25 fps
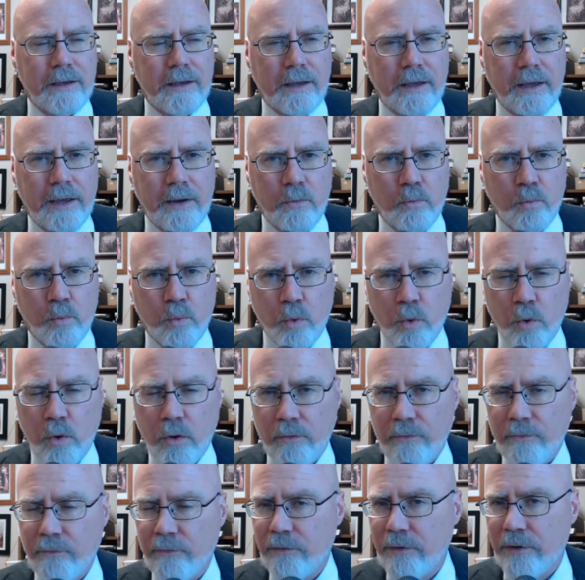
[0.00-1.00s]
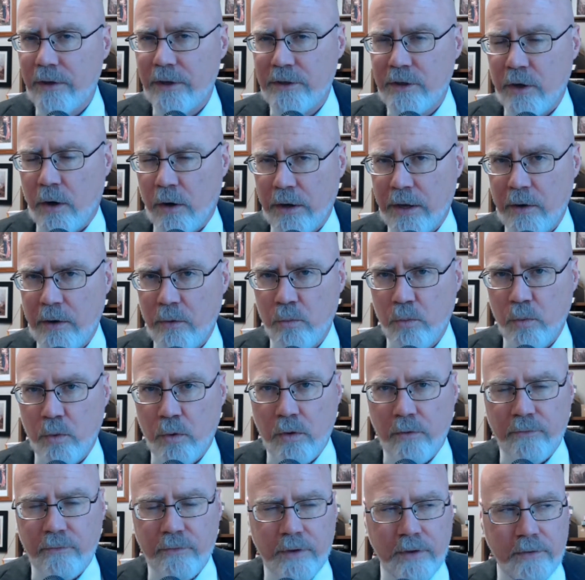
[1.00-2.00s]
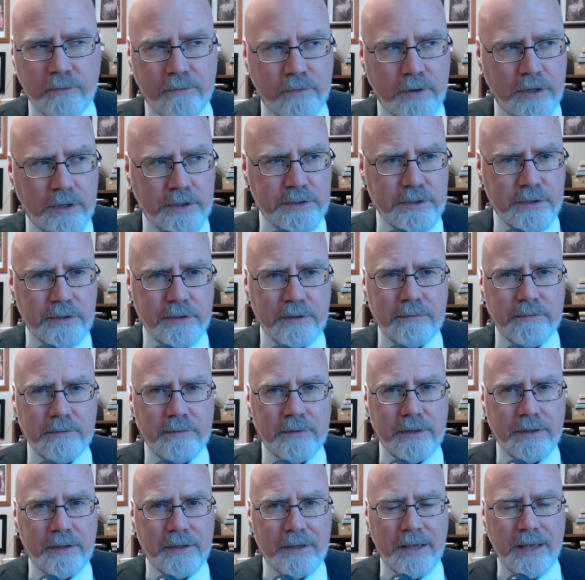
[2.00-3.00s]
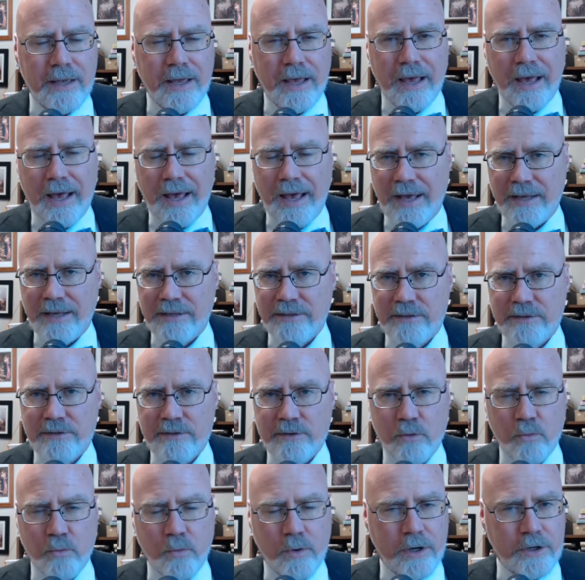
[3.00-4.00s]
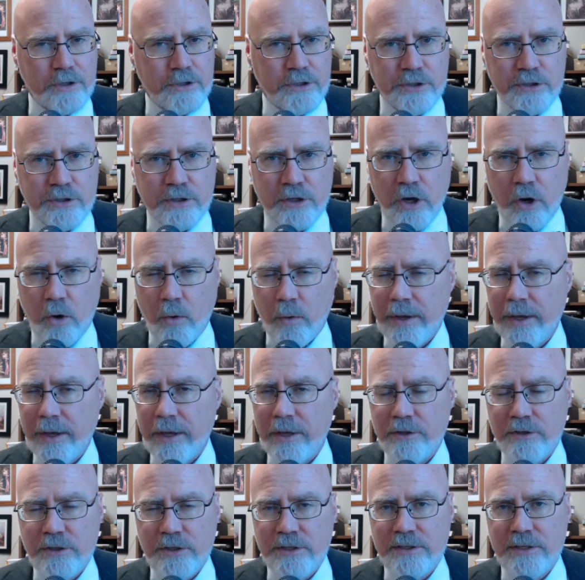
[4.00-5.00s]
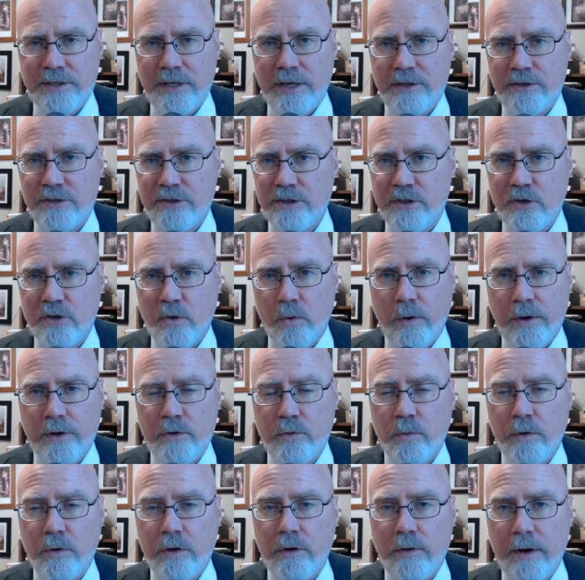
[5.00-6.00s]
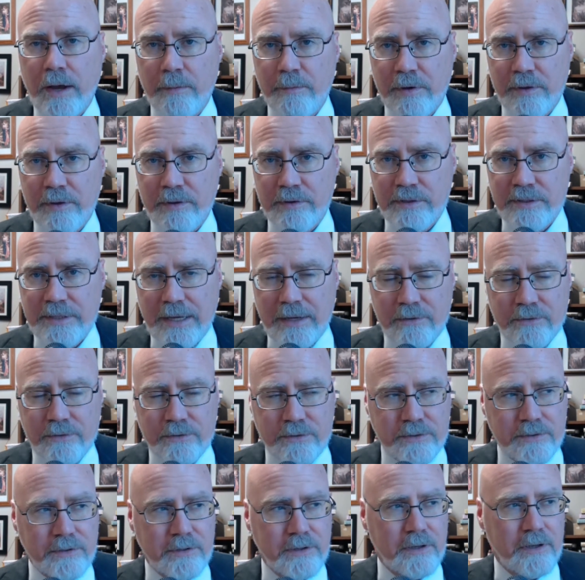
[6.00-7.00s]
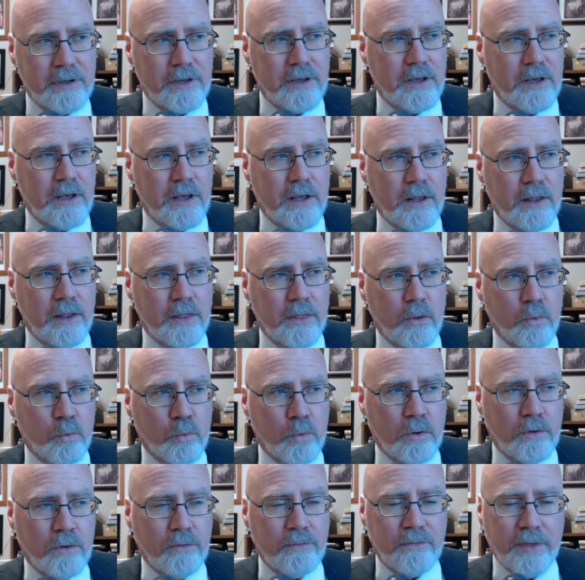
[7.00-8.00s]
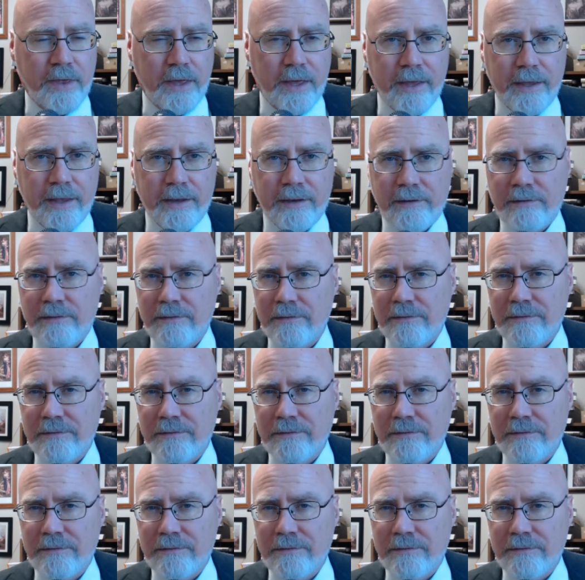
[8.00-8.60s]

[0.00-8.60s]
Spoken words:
A talking wolf, confronts her, asks her where she's going, and she says she's going to her grandmother's house. The wolf then,